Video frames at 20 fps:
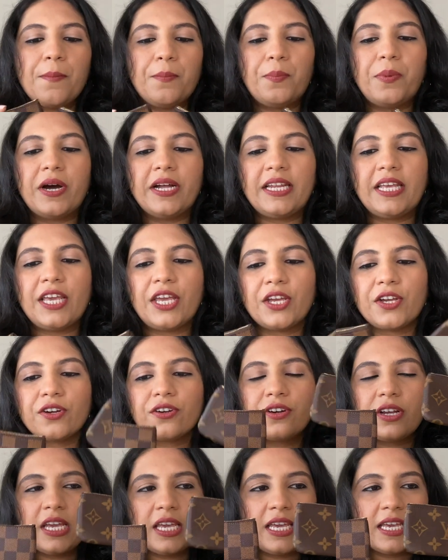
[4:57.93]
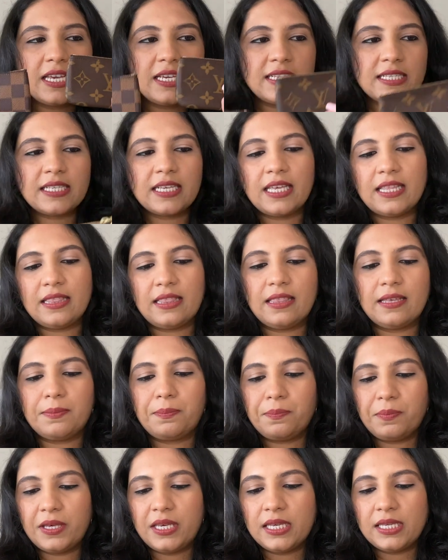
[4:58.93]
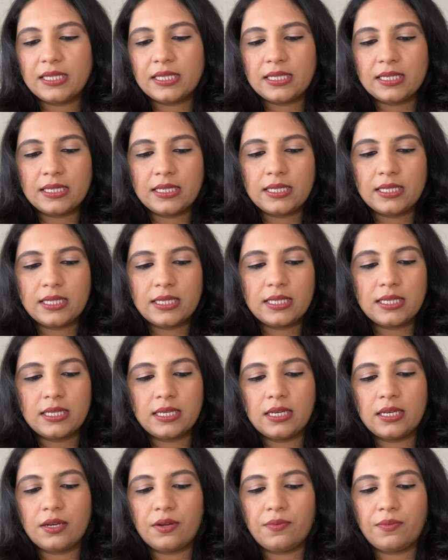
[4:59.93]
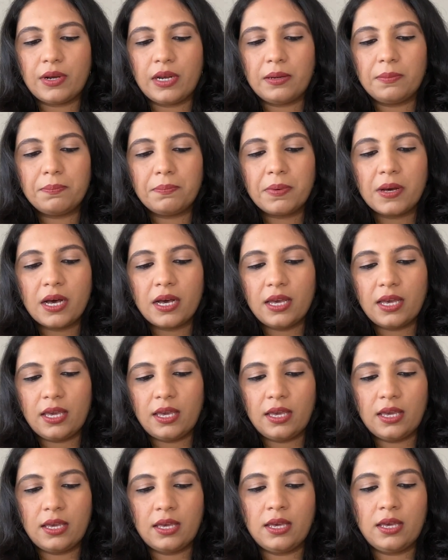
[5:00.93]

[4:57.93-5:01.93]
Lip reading: But here is the pieces right by.